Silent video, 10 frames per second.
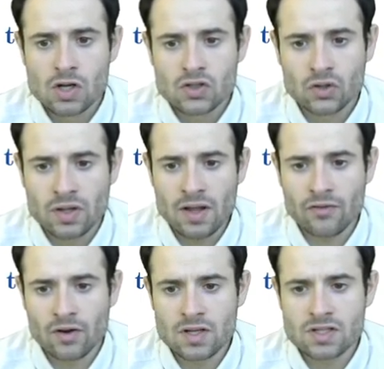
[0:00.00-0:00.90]
So the
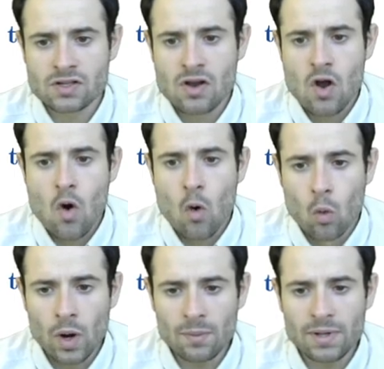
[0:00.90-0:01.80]
difference
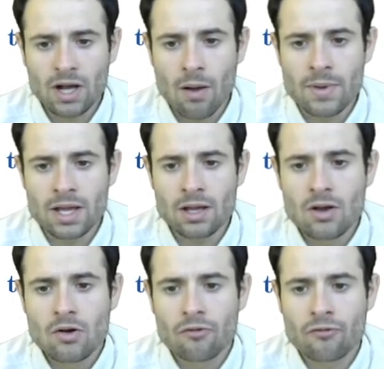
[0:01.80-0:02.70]
will be coming
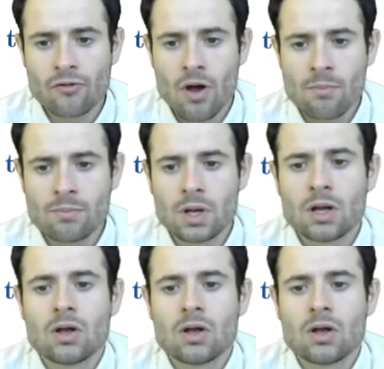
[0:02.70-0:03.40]
from